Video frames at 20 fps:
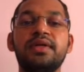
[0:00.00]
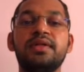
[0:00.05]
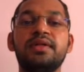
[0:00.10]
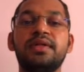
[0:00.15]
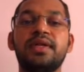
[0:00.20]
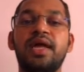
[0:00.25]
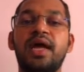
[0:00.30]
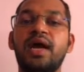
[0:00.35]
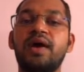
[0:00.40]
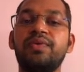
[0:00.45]

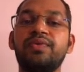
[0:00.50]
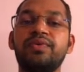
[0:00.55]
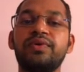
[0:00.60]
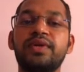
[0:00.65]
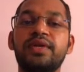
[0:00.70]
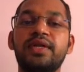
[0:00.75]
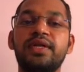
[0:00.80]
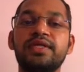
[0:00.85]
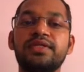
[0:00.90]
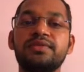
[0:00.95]
And how to
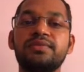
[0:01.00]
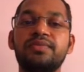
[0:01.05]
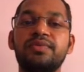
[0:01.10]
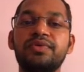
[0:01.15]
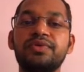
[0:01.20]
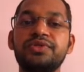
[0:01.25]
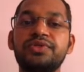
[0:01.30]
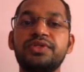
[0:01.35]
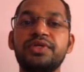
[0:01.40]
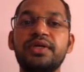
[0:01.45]
release
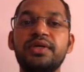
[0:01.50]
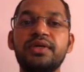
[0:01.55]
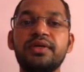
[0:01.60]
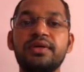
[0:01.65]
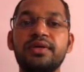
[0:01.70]
posture?